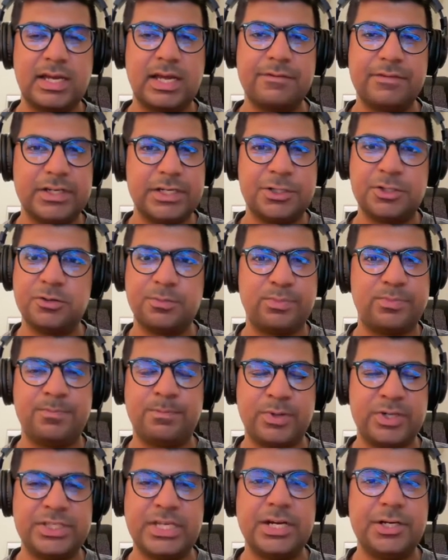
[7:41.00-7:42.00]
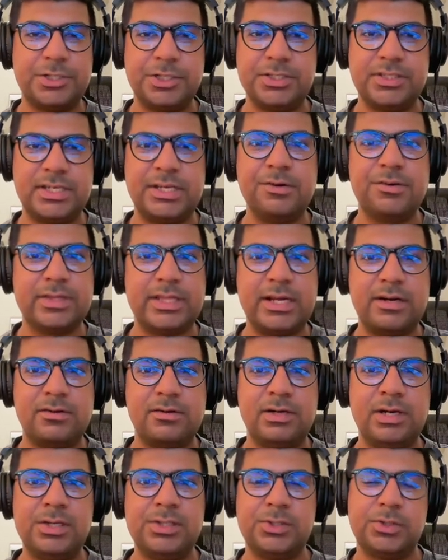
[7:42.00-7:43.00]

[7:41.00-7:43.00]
kind of additional percentages here and there.